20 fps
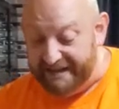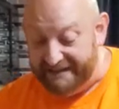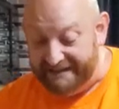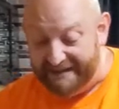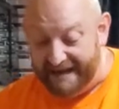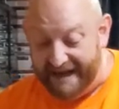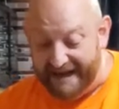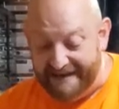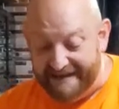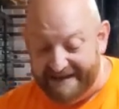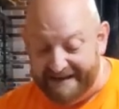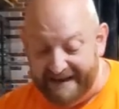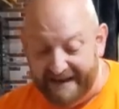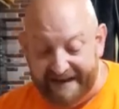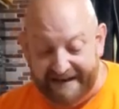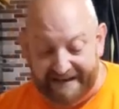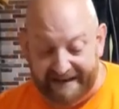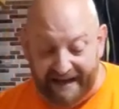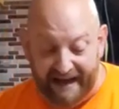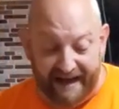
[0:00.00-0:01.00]
that
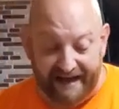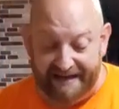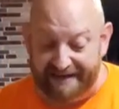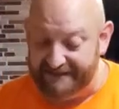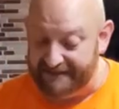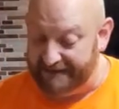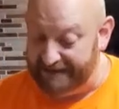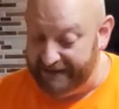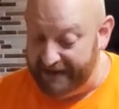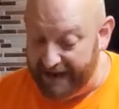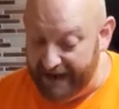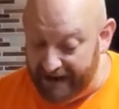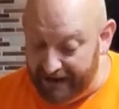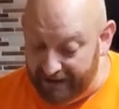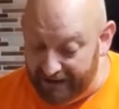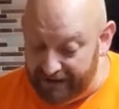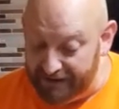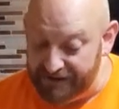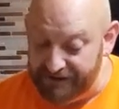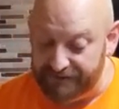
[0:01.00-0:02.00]
Nate Guys and
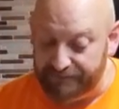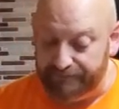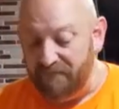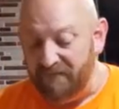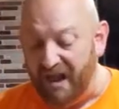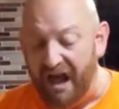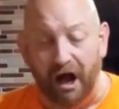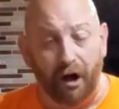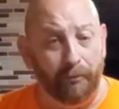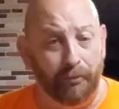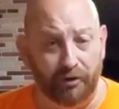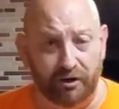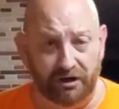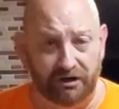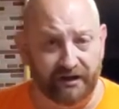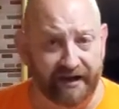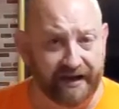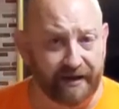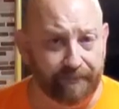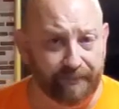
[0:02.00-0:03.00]
Gals I'll put a
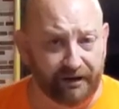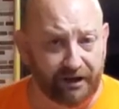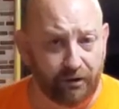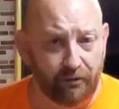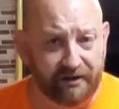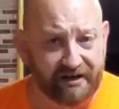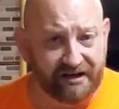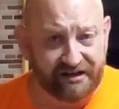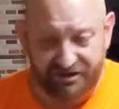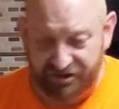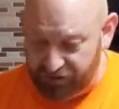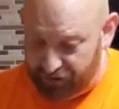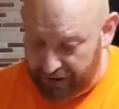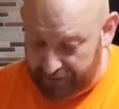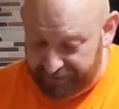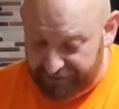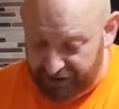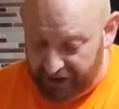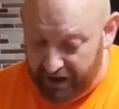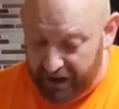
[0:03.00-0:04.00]
link below in the
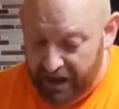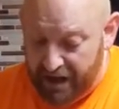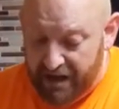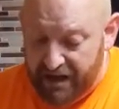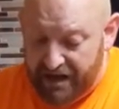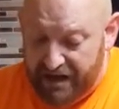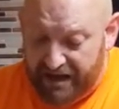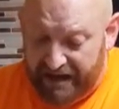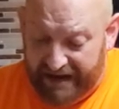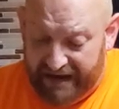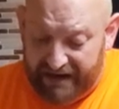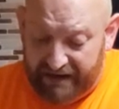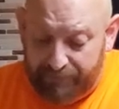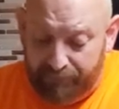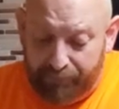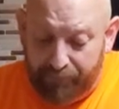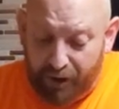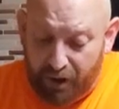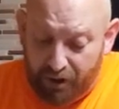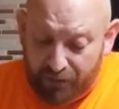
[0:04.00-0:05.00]
description and
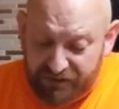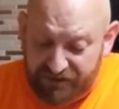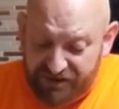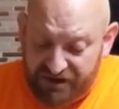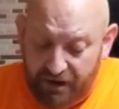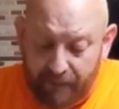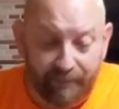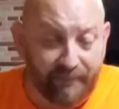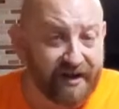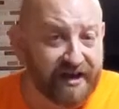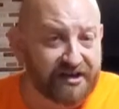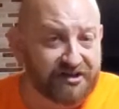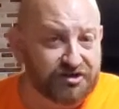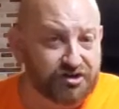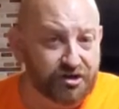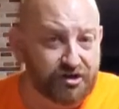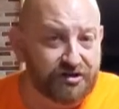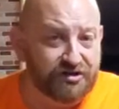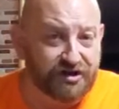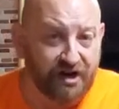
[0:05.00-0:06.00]
post
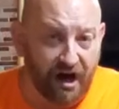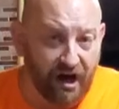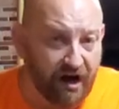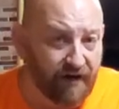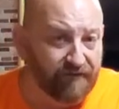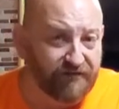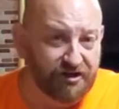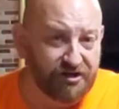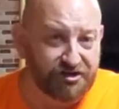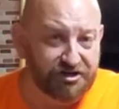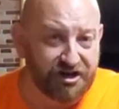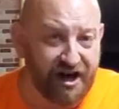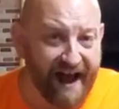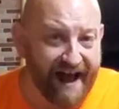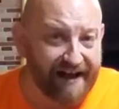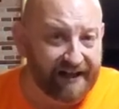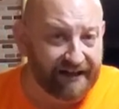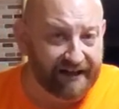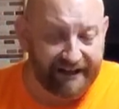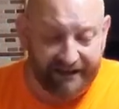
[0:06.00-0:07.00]
pictures of your
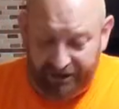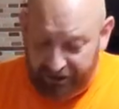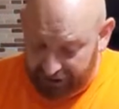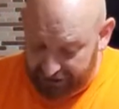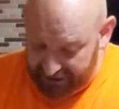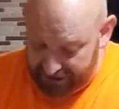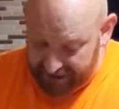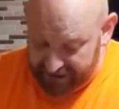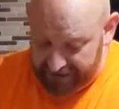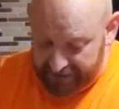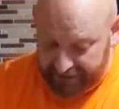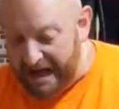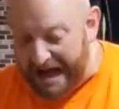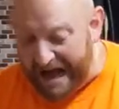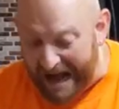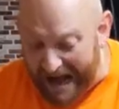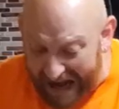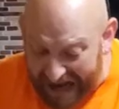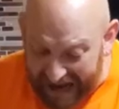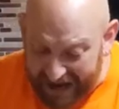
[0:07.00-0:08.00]
jack-o'-lanterns.
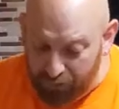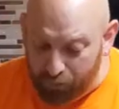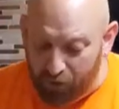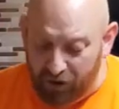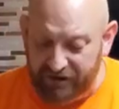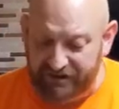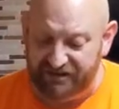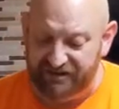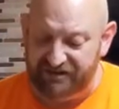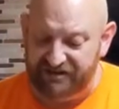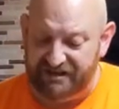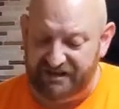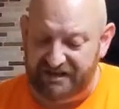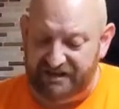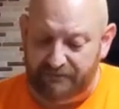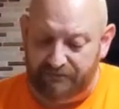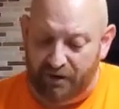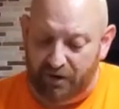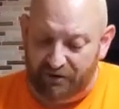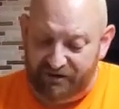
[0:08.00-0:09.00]
I want to see
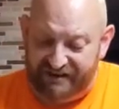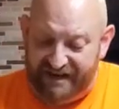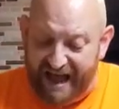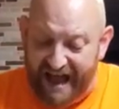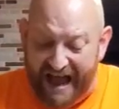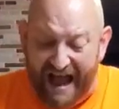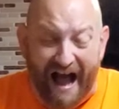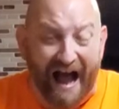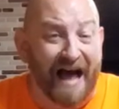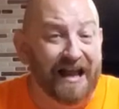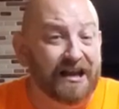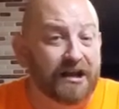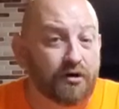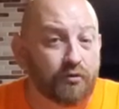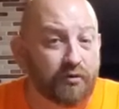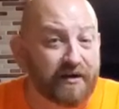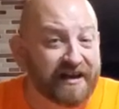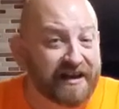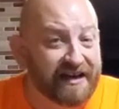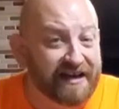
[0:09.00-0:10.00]
the most
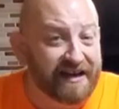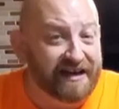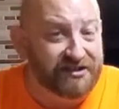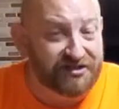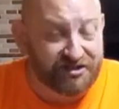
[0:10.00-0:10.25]
Halloweeny